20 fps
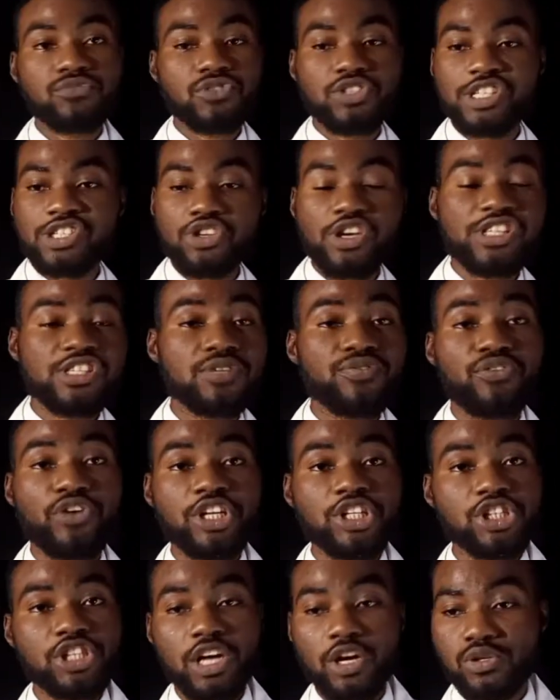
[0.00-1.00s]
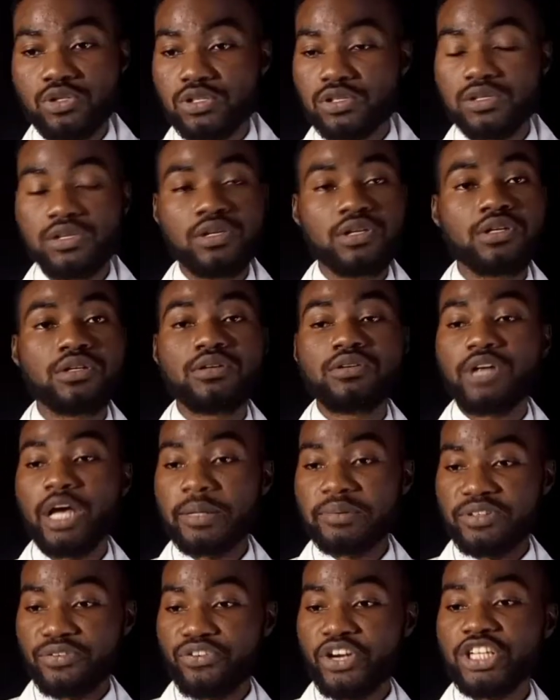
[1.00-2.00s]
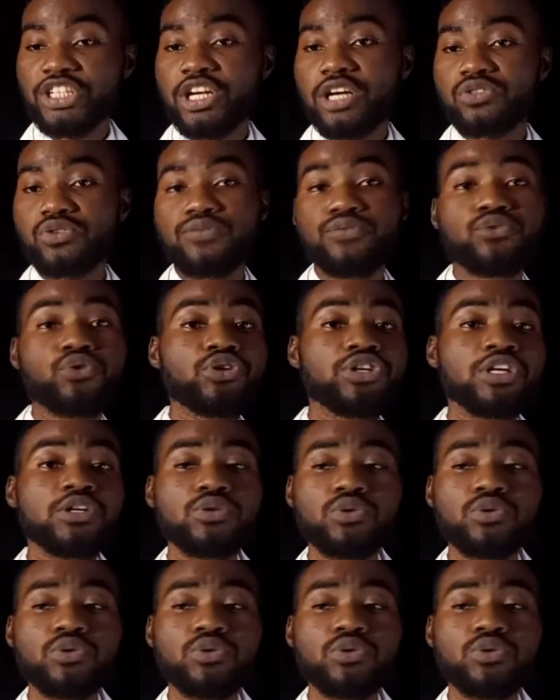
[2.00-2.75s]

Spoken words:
discuss differentials of chronic